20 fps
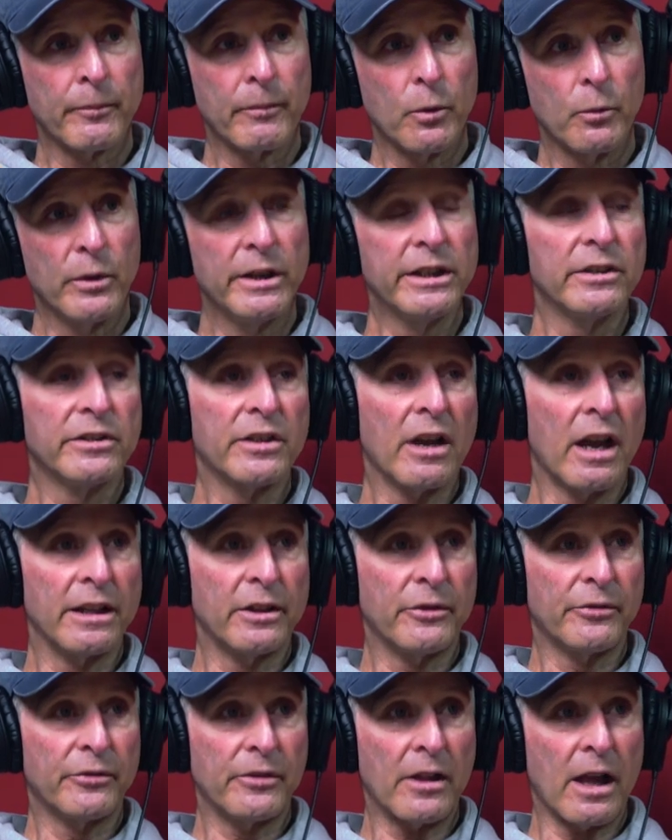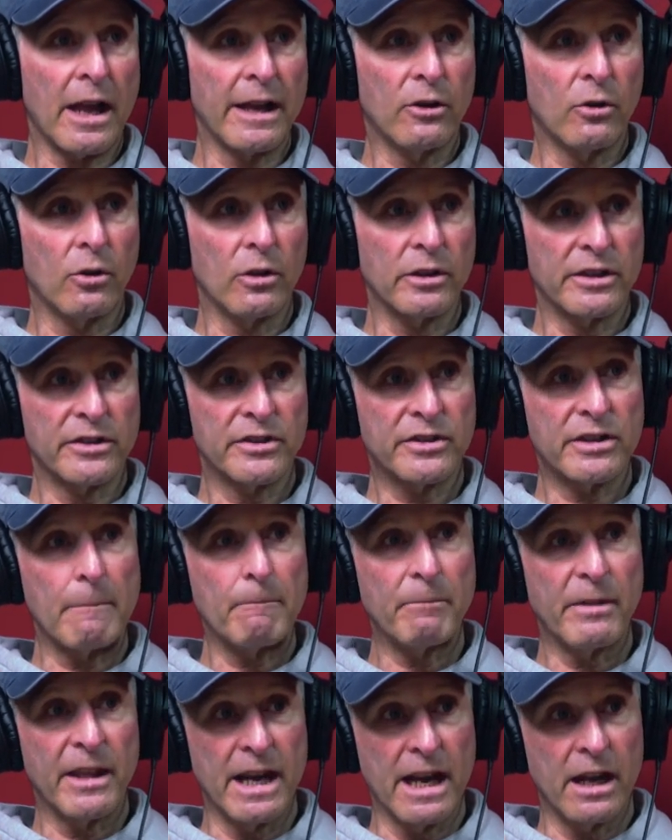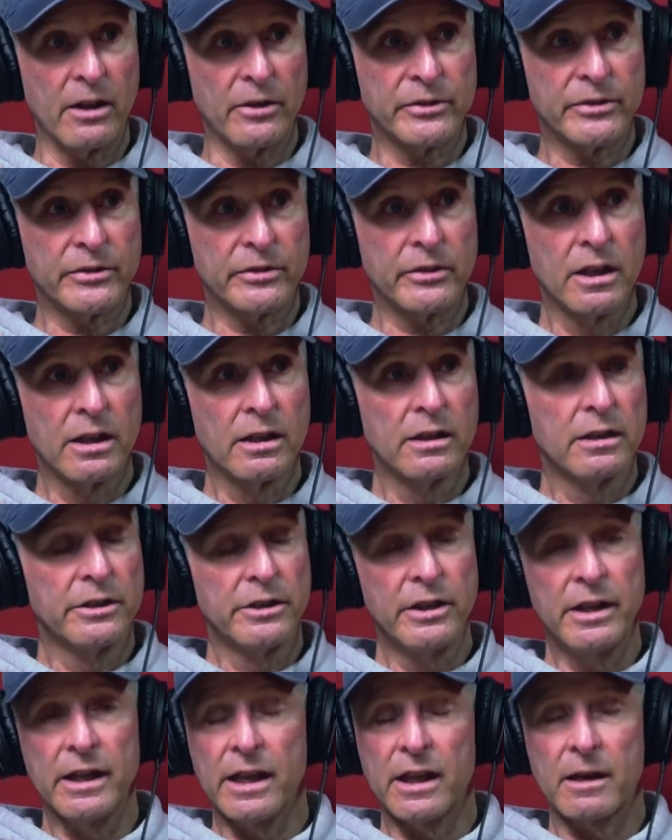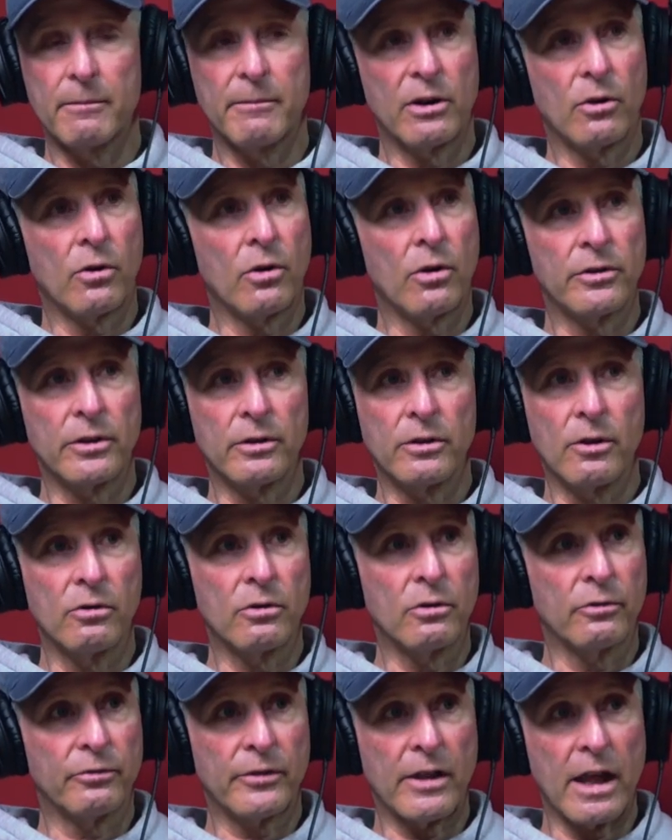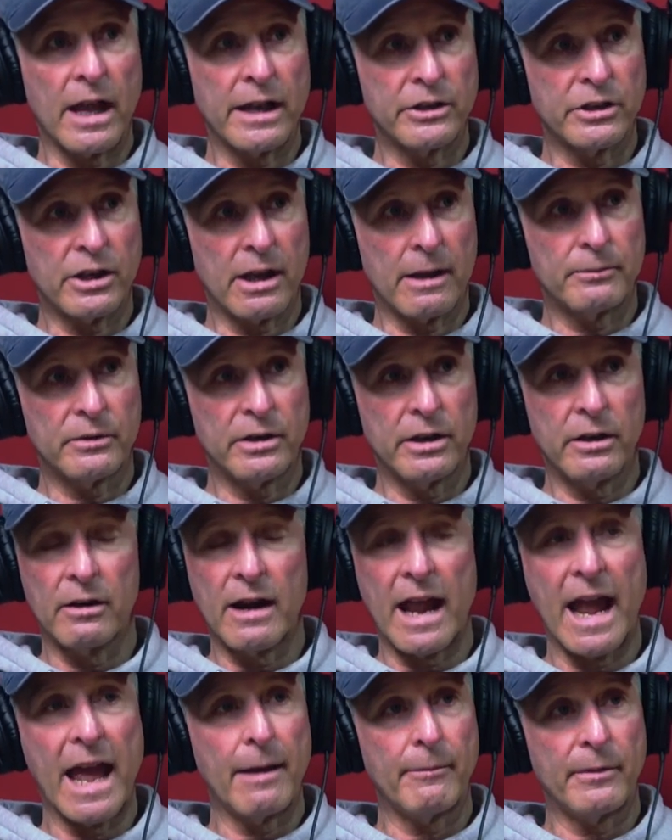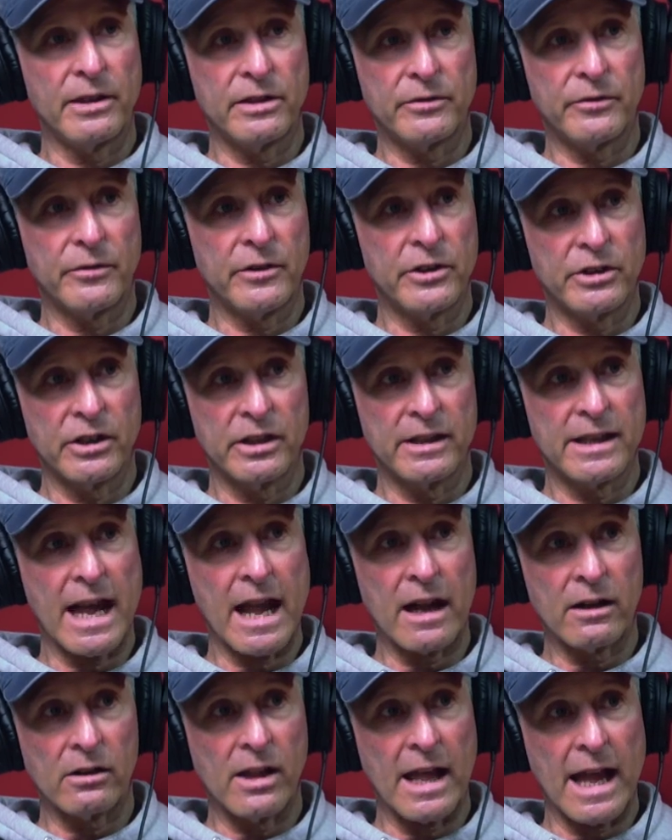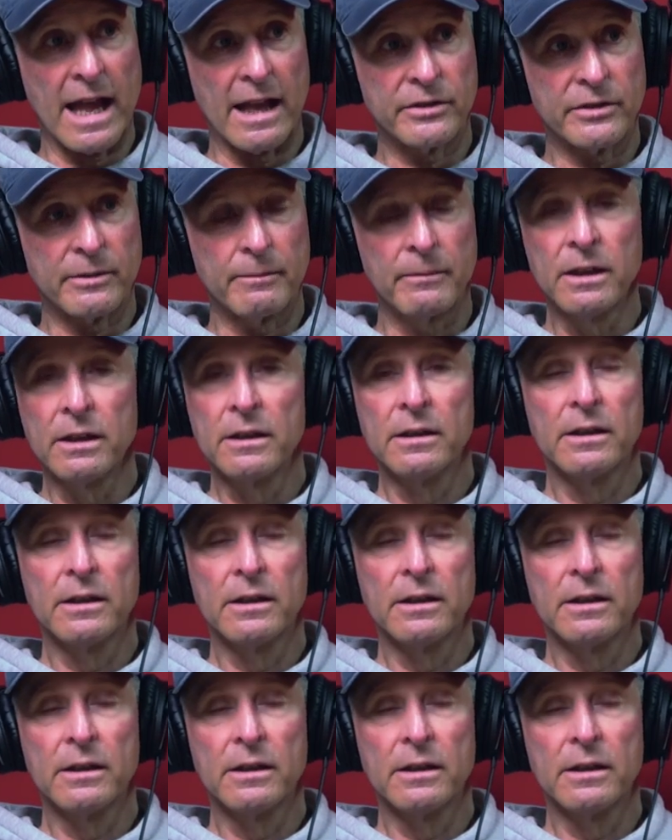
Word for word: We designed a fly called a something else. You can get them at all the local fly shops here. Hammond's Fishing Tackle has them.